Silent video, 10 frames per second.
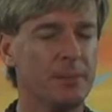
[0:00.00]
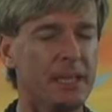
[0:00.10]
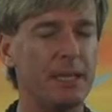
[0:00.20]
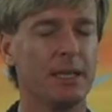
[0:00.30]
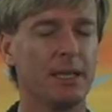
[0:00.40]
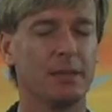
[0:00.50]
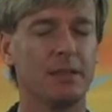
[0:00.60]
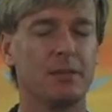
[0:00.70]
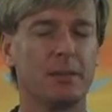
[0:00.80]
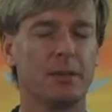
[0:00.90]
being,
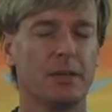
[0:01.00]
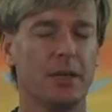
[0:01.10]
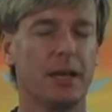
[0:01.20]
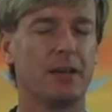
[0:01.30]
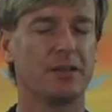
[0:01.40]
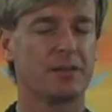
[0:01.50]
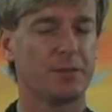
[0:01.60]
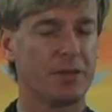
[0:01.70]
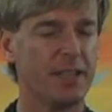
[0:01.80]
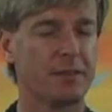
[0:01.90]
it is
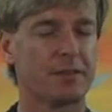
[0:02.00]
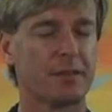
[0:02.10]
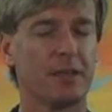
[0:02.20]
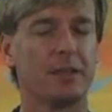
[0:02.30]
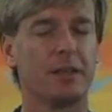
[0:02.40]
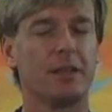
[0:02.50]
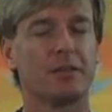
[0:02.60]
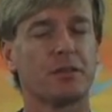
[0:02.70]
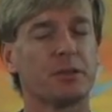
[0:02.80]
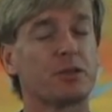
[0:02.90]
for this that he
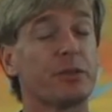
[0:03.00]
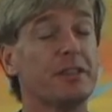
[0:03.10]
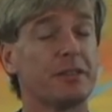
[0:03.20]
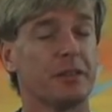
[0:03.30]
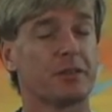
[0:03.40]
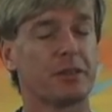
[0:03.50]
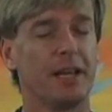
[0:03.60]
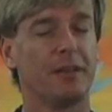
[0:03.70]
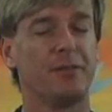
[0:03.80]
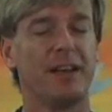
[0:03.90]
does so much research
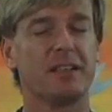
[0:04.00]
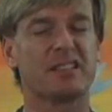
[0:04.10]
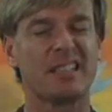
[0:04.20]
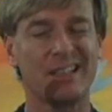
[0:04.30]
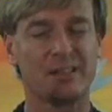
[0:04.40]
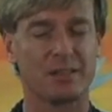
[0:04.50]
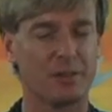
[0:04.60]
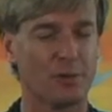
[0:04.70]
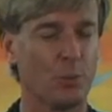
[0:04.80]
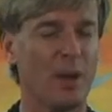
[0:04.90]
and finds things in
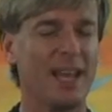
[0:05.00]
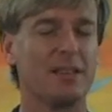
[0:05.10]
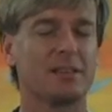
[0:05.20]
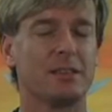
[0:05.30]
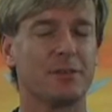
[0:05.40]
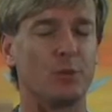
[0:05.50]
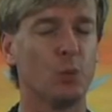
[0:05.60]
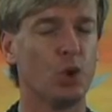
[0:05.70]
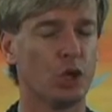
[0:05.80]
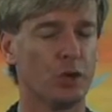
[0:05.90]
different ways and different
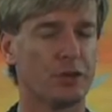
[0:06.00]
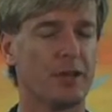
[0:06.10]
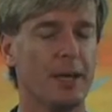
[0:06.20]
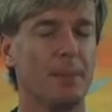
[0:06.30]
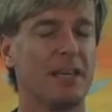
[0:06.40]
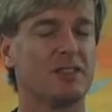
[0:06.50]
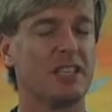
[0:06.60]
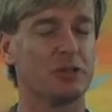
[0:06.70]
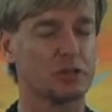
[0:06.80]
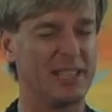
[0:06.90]
words, because he
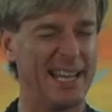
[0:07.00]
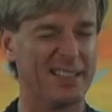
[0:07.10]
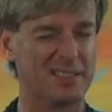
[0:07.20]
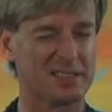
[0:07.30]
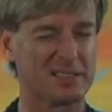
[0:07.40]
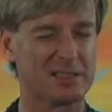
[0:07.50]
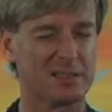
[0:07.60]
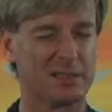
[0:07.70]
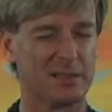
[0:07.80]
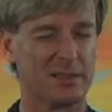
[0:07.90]
understands.
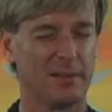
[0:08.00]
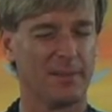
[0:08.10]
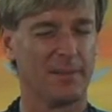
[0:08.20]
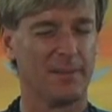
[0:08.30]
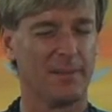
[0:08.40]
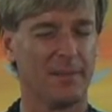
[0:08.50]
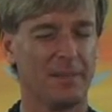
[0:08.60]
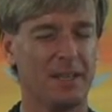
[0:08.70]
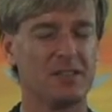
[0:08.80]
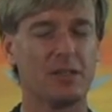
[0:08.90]

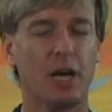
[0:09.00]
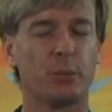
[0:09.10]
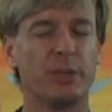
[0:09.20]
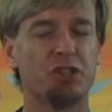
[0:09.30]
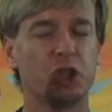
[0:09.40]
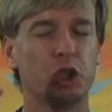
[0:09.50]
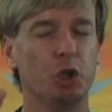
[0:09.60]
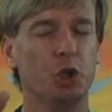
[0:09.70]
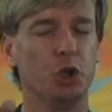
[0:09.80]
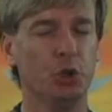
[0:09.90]
He's not reaching
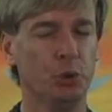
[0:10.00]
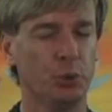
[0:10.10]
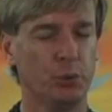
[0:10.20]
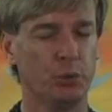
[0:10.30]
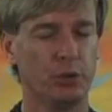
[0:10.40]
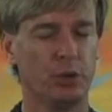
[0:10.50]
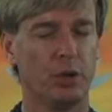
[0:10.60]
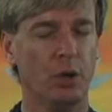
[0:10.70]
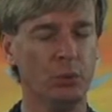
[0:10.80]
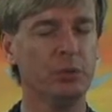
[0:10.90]
you
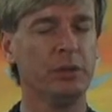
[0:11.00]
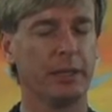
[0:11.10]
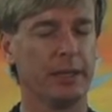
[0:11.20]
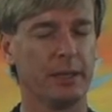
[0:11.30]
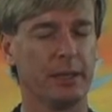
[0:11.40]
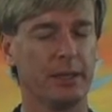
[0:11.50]
only.